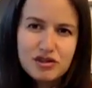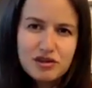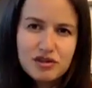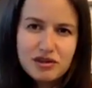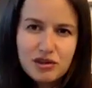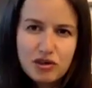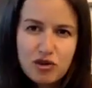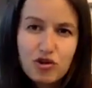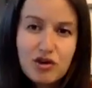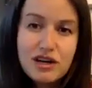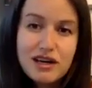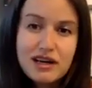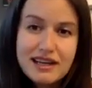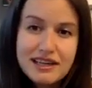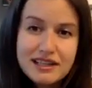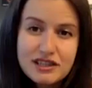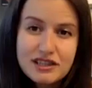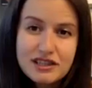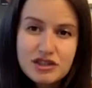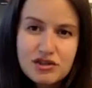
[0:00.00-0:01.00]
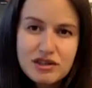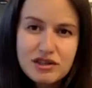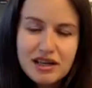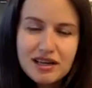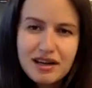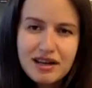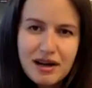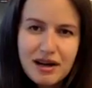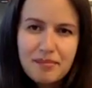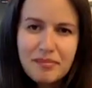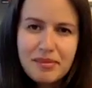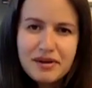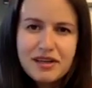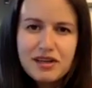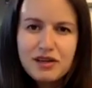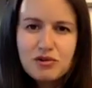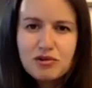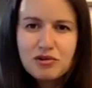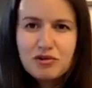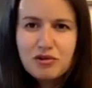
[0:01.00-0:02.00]
local electrical company or
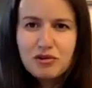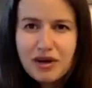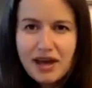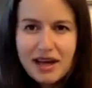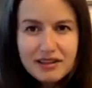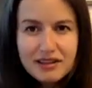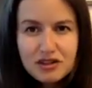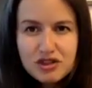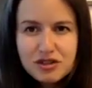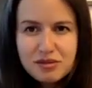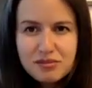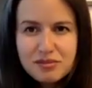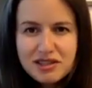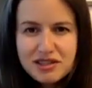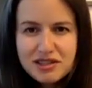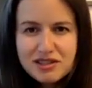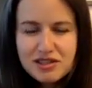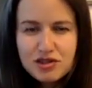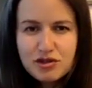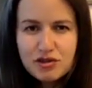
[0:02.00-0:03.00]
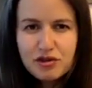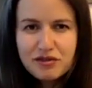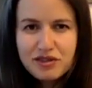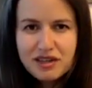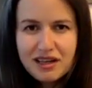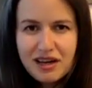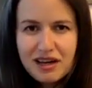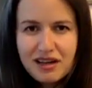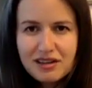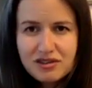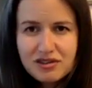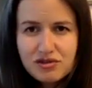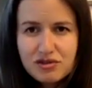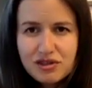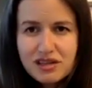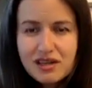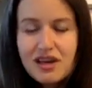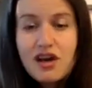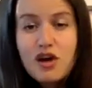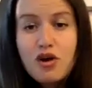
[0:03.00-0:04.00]
energy ministry of the country,
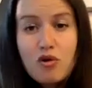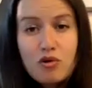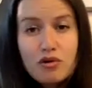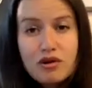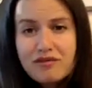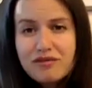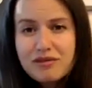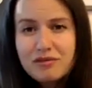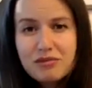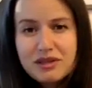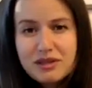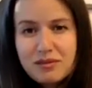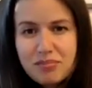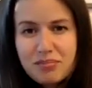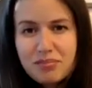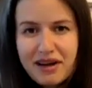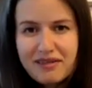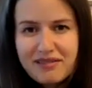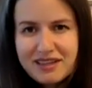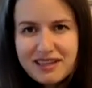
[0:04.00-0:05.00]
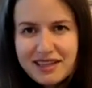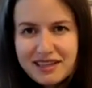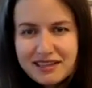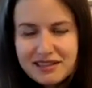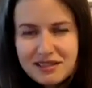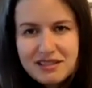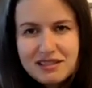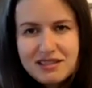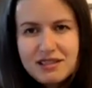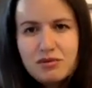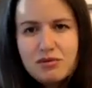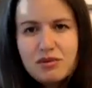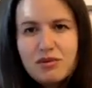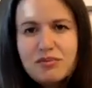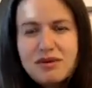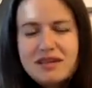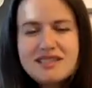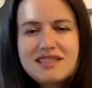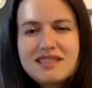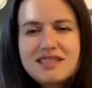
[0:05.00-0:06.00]
or even with a private entity, where
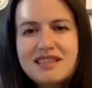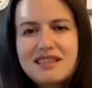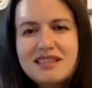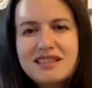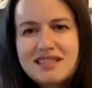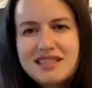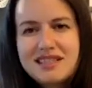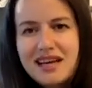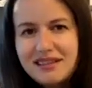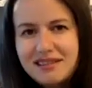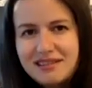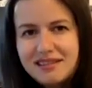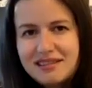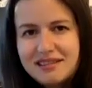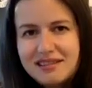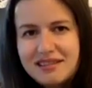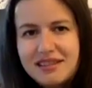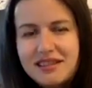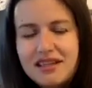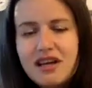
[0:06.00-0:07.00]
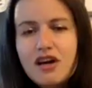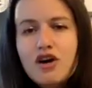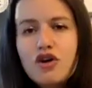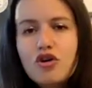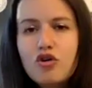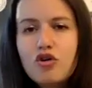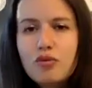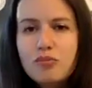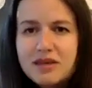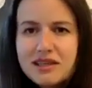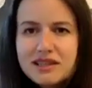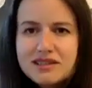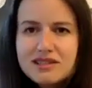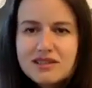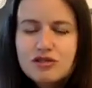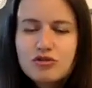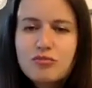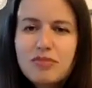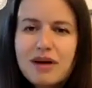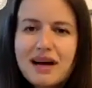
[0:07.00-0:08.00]
basically this entity commits to
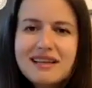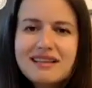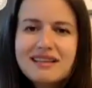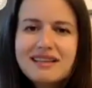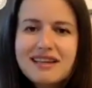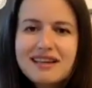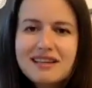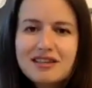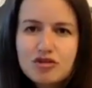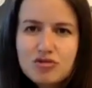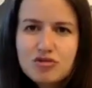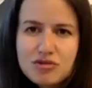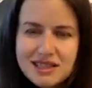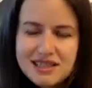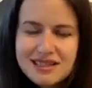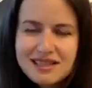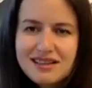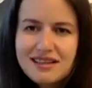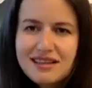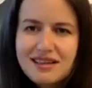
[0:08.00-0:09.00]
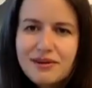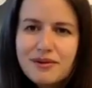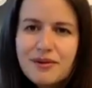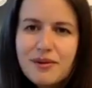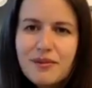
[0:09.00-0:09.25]
buy the electricity